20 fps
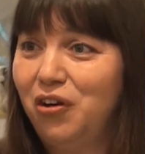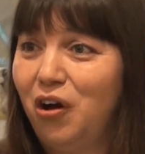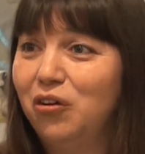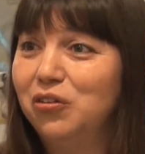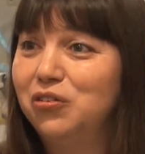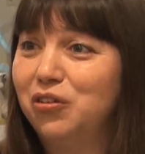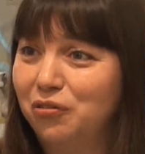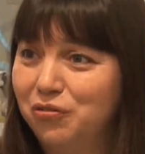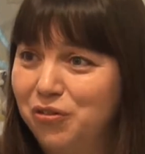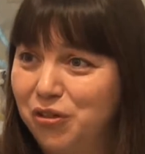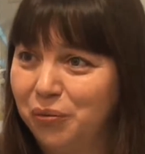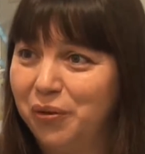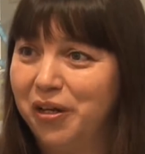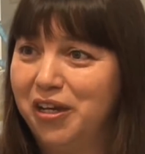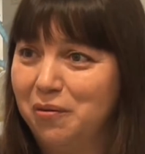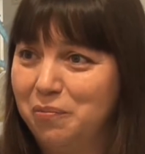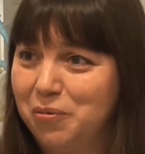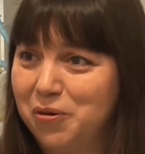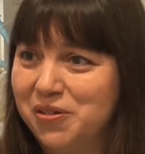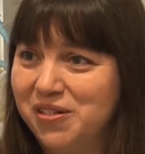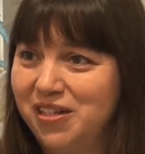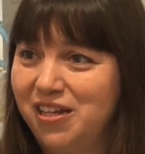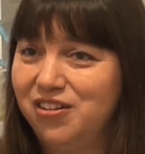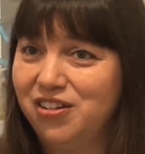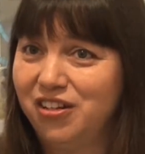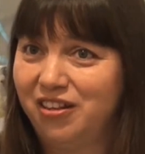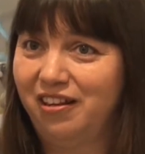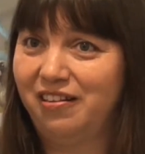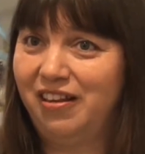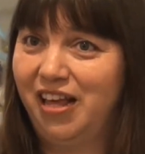hold off doing a
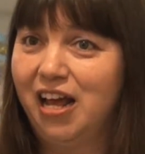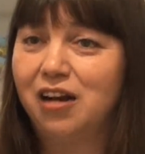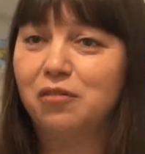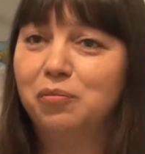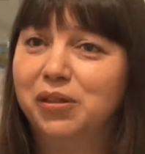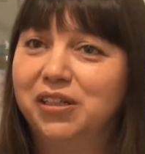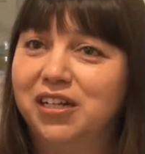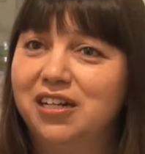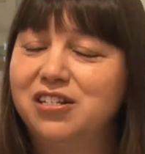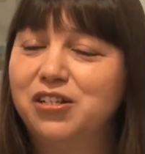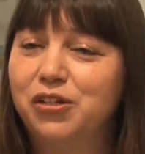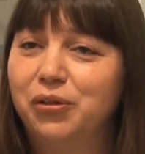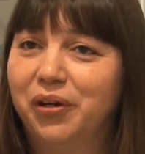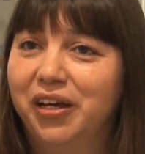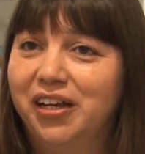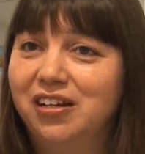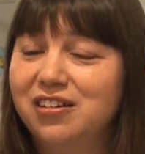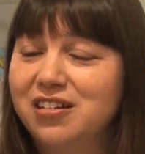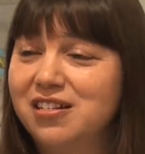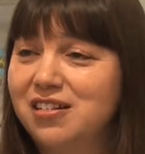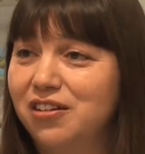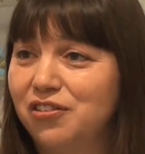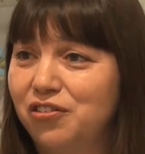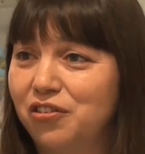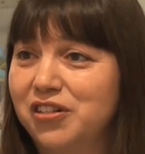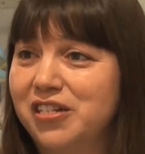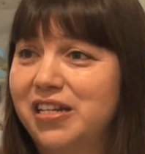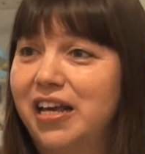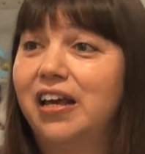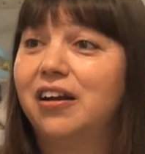procedure that the animal needs doing just
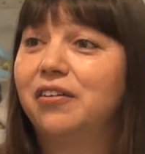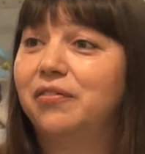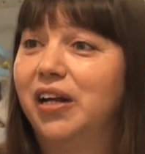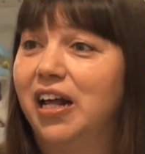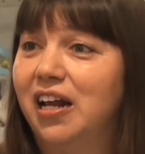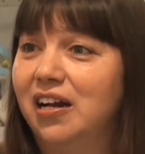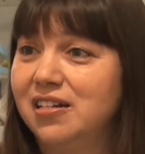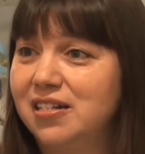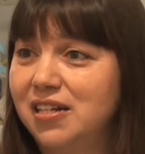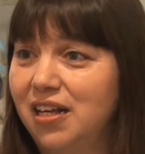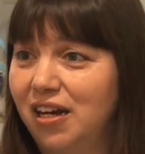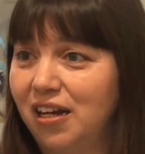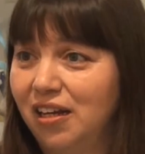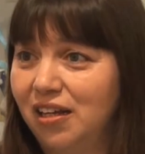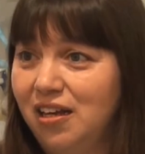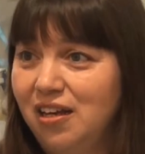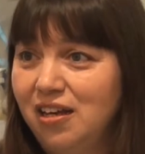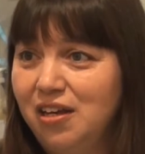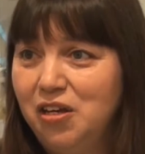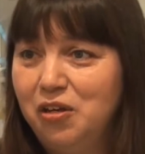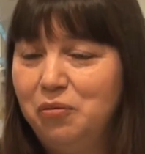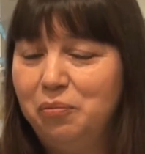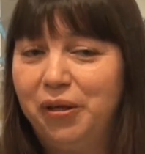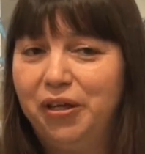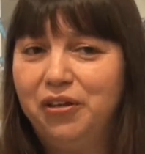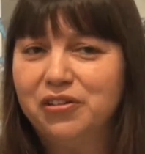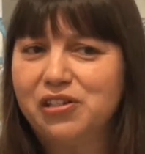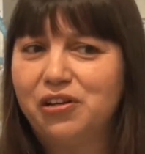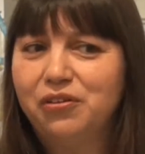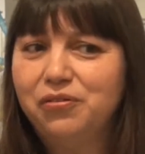because you're scared of an anaesthetic.
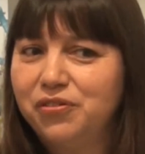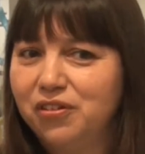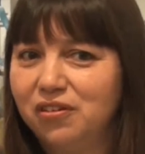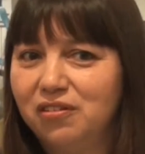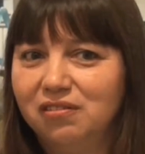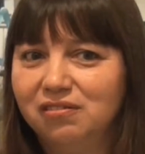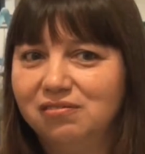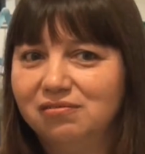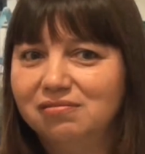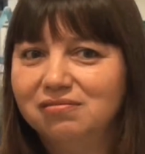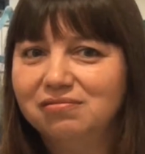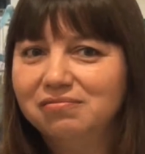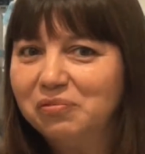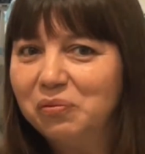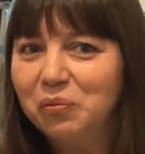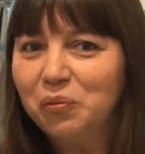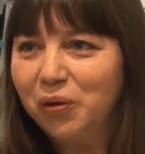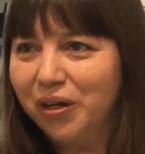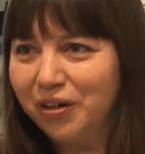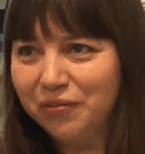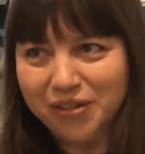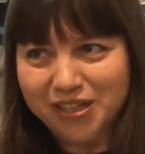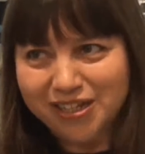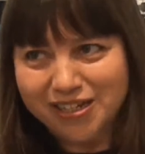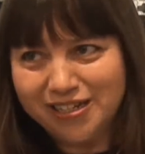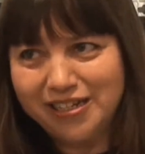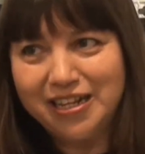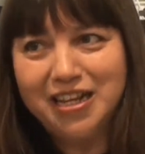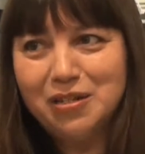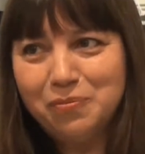Because often whatever
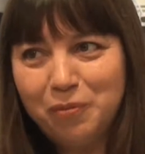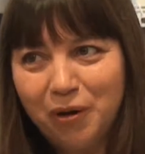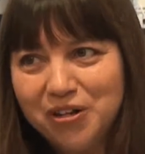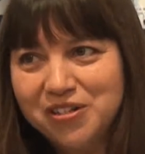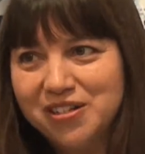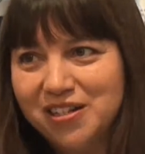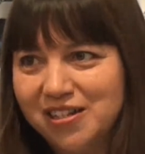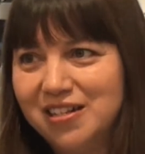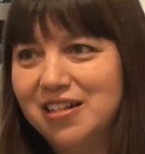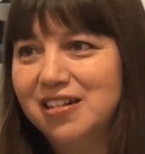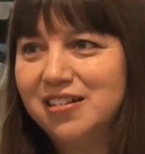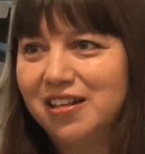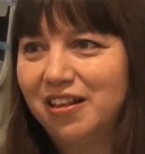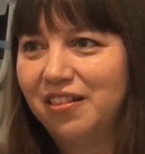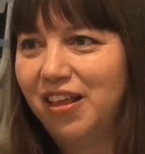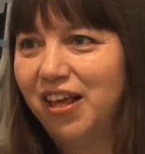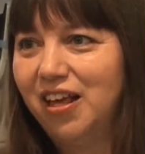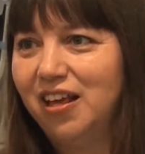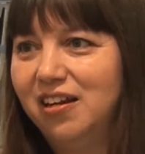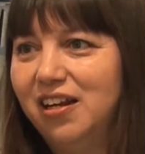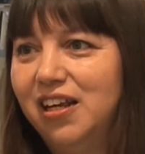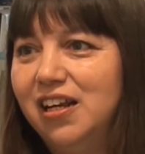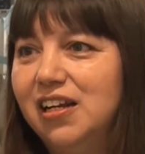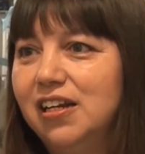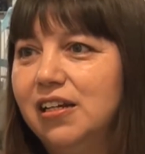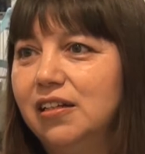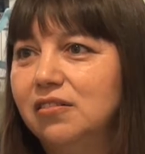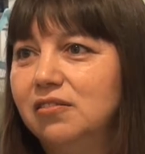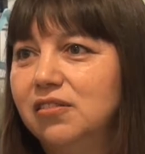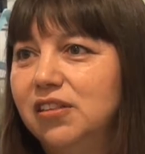the disease process is that they're
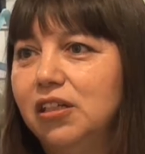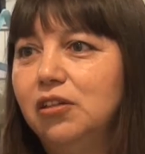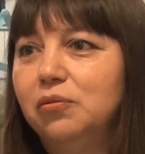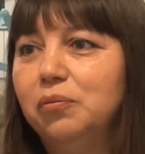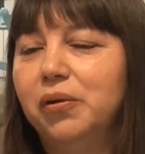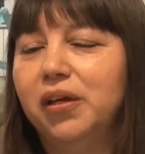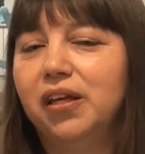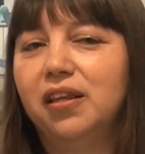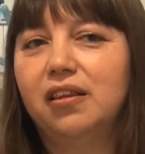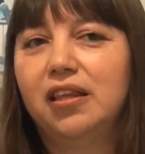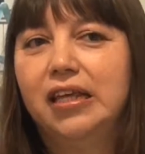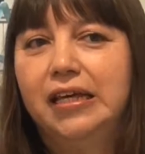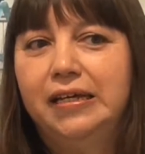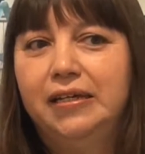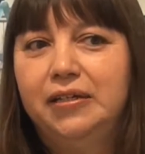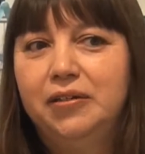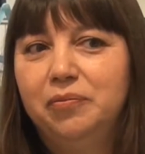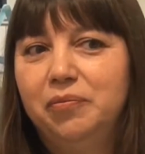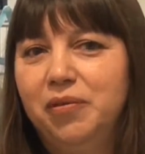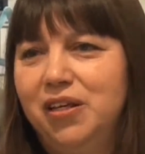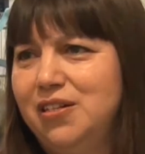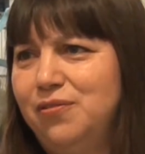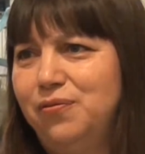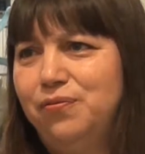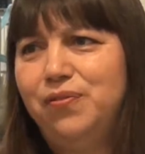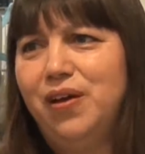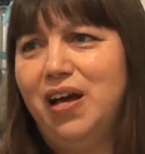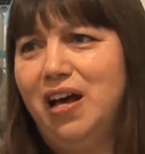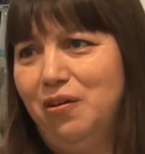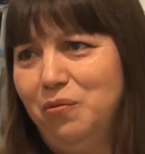needing dealt with is
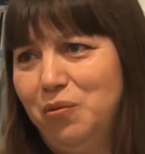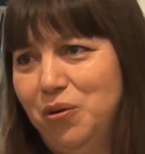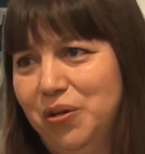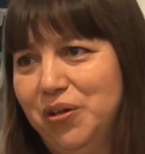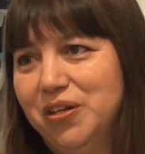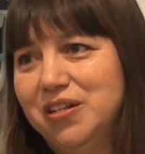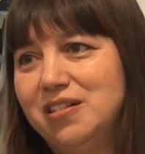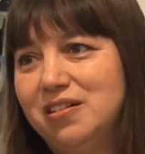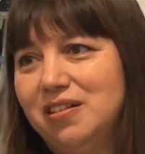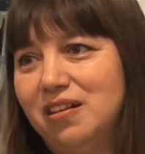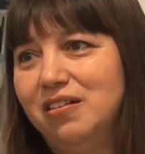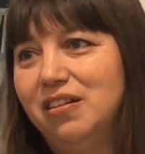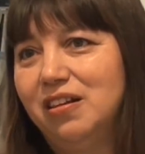far worse